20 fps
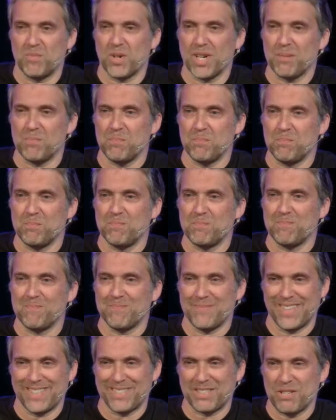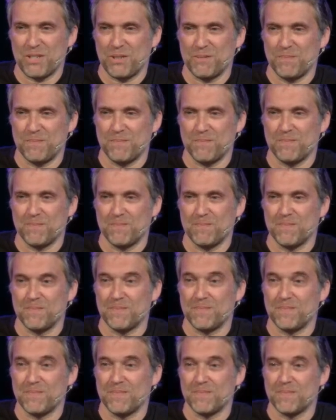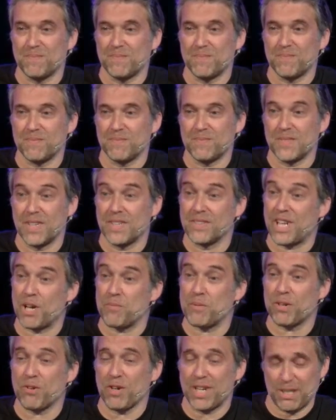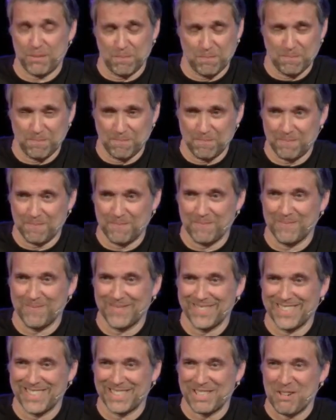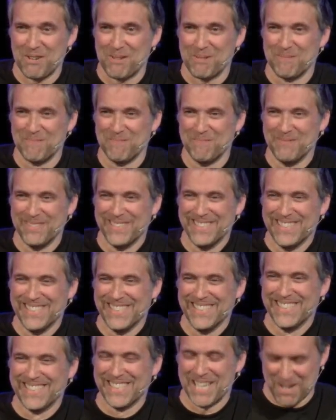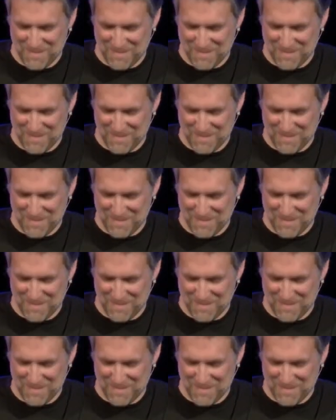Brilliant. That's cool. The, it, at, at That'd be great. Yeah. Cool. Here, yeah.